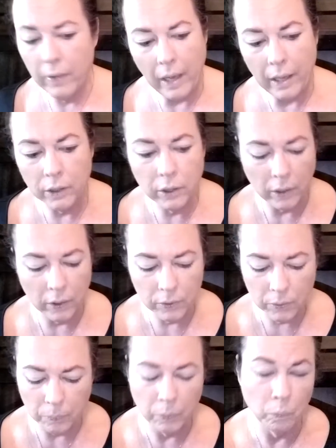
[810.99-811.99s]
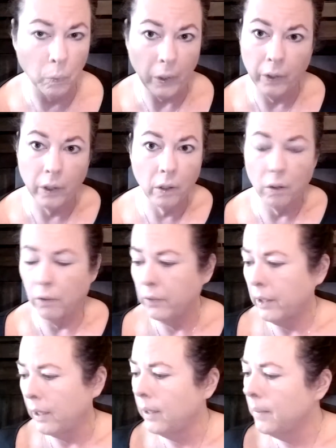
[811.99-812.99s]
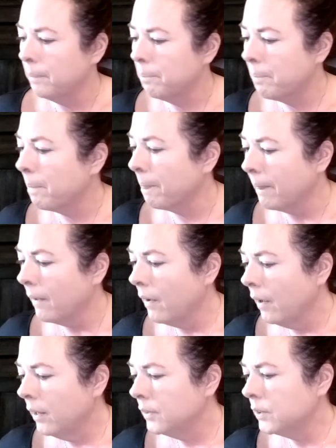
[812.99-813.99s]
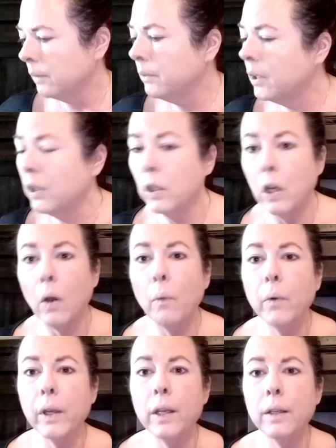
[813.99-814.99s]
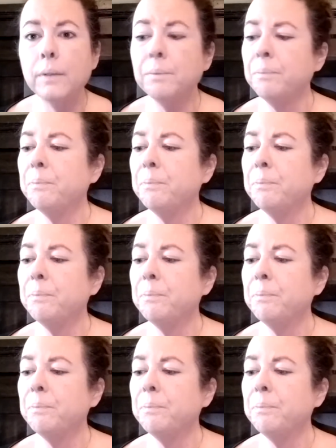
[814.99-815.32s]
The eyeshadows have been wearing all day. So I'm going to go in